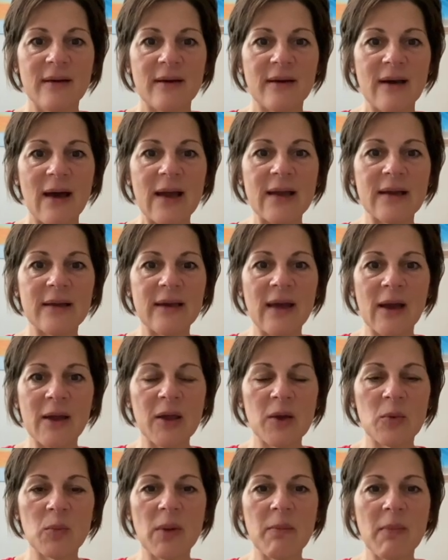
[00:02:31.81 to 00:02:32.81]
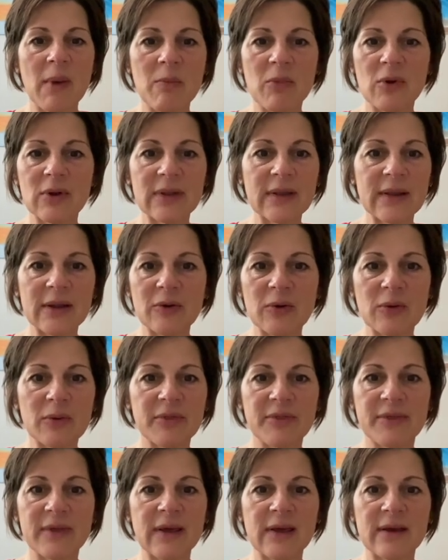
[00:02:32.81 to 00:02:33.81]
I can remember little
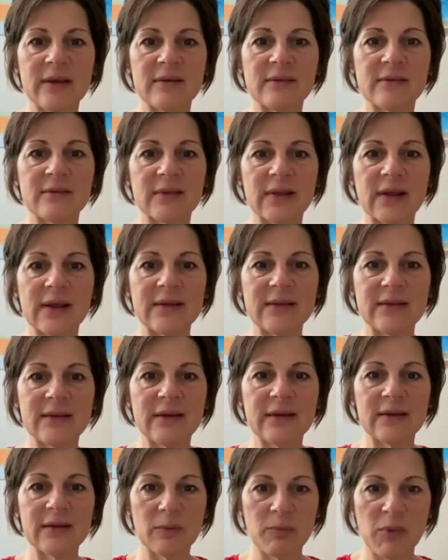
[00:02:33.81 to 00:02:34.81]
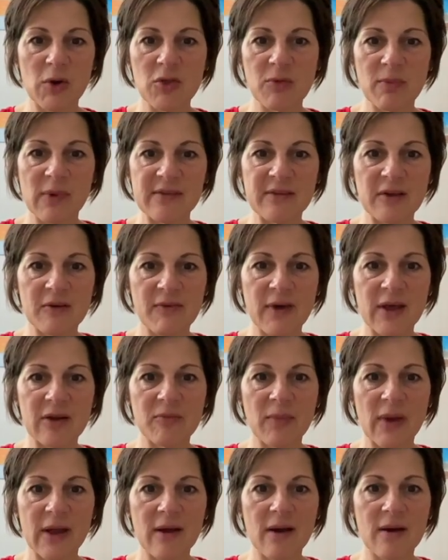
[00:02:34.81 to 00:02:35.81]
things that I did to push myself out of
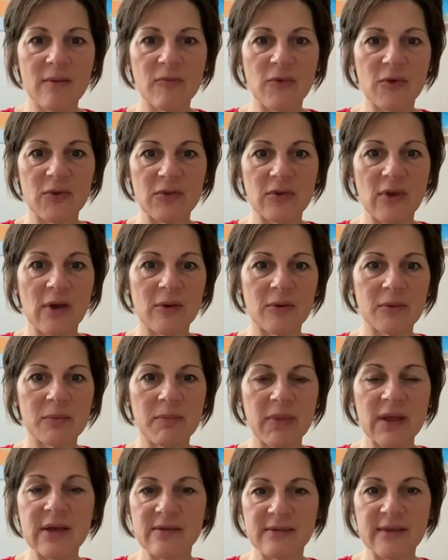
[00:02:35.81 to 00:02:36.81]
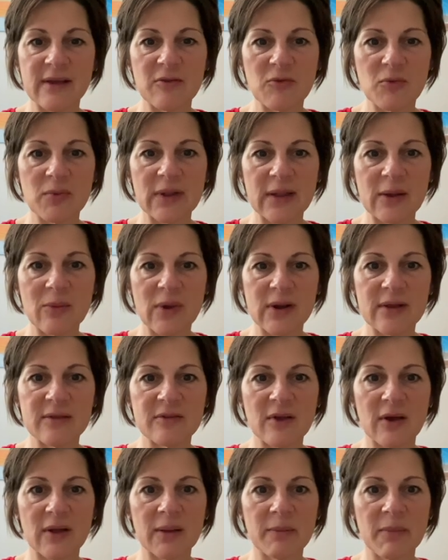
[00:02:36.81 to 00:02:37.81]
my comfort zone, because that's really what
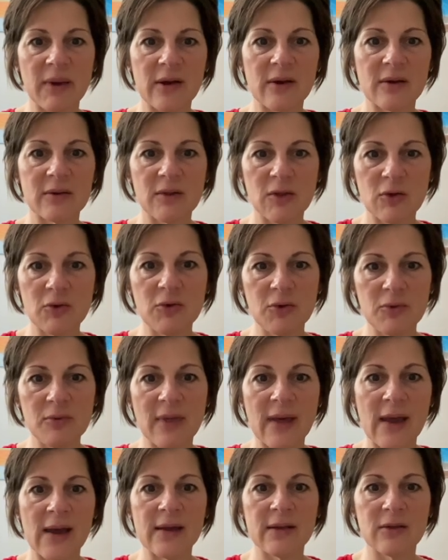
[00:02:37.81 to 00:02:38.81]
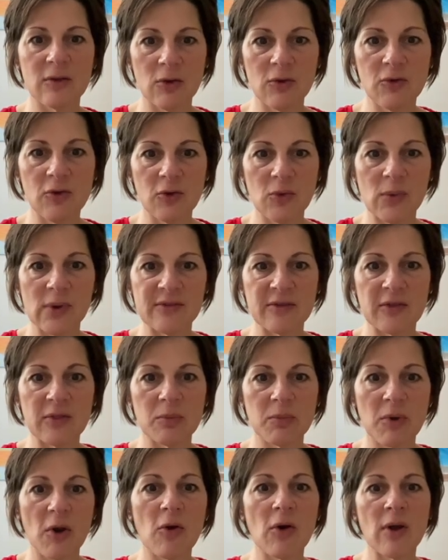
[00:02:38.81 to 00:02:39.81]
it's all about. You do that, you do what's in the
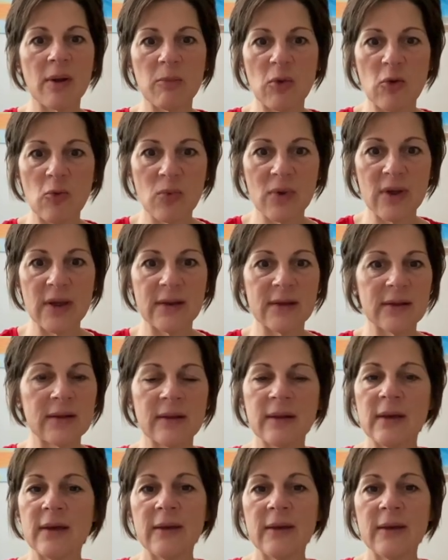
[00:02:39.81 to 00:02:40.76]
program, you read it,